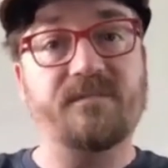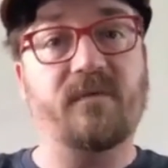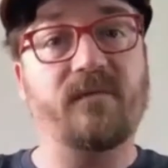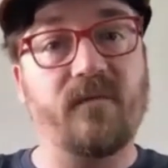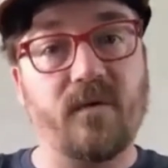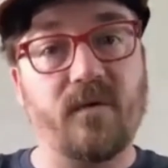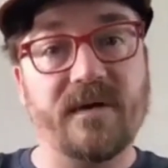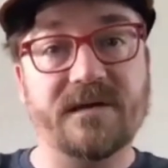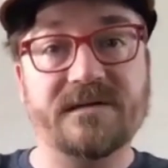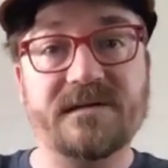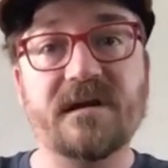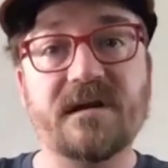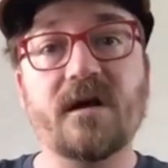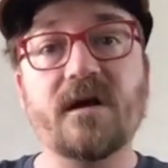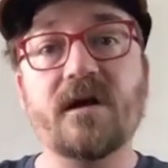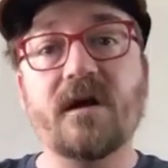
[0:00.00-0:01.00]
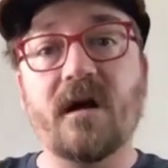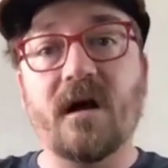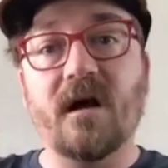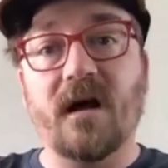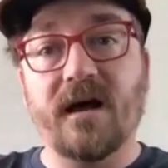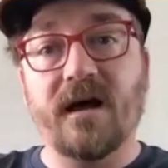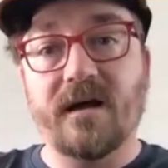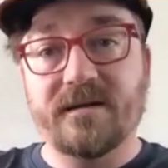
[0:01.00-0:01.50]
performance
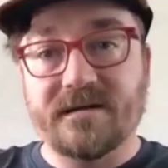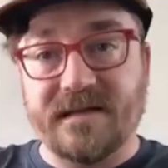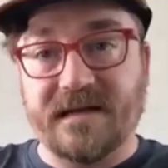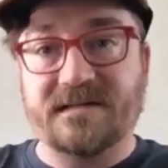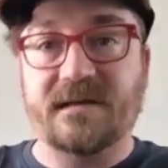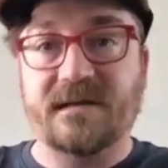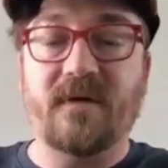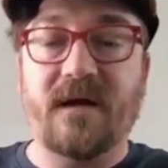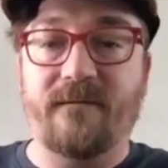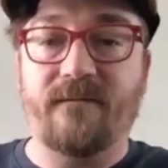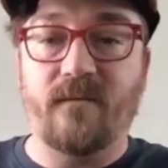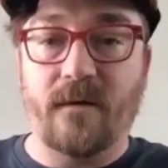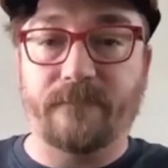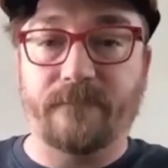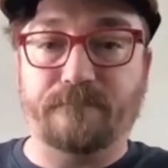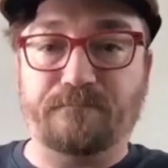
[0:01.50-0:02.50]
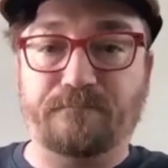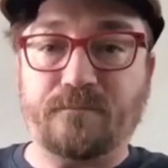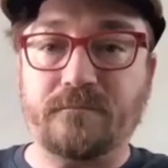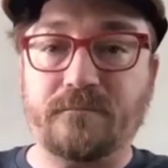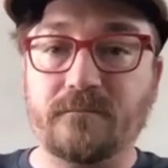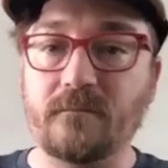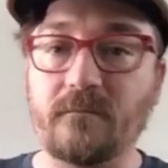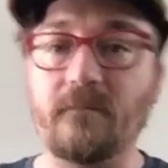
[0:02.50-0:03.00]
testing platform.
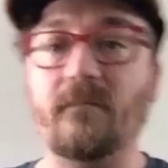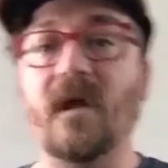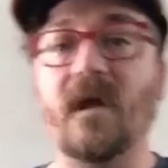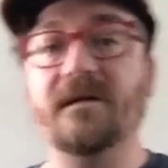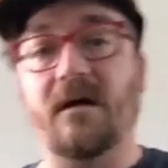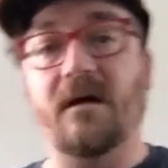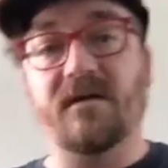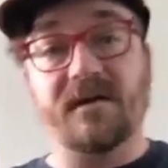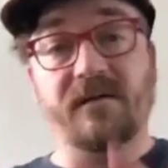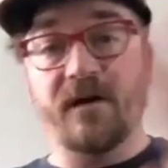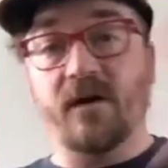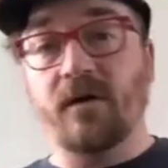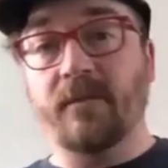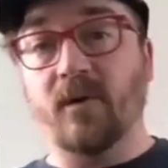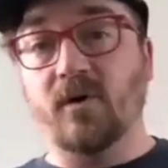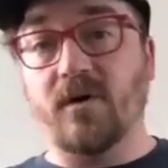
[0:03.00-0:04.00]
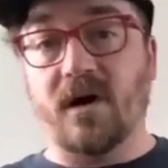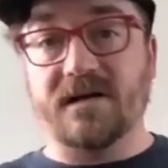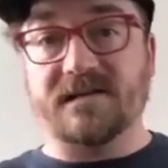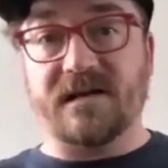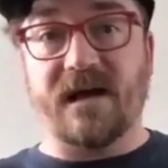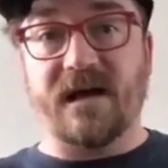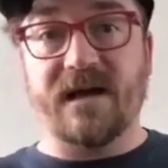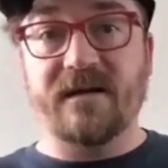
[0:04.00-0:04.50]
Now on the variable cost
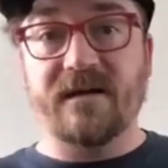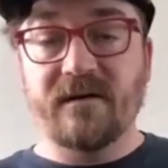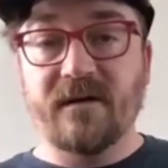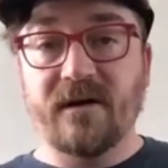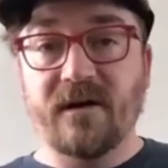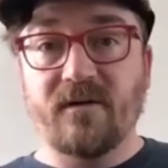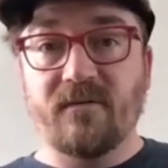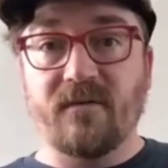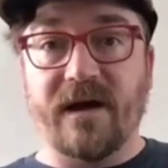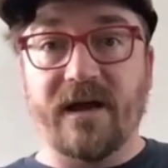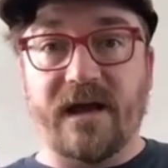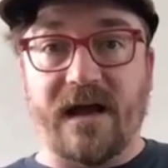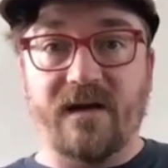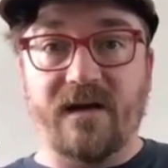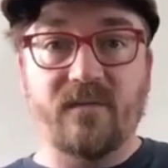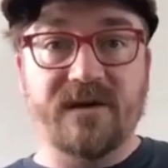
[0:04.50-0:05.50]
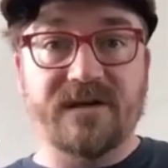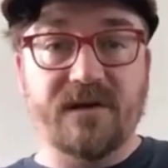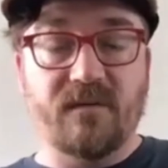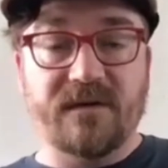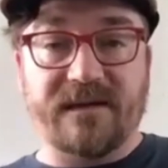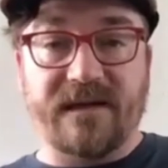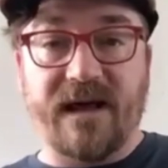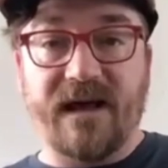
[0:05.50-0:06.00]
side, right, how do we deal
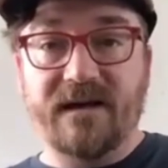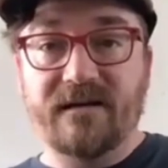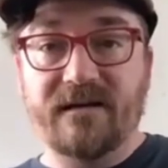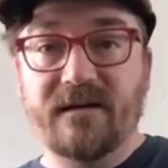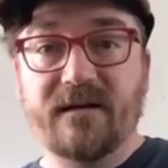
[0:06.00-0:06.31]
with that?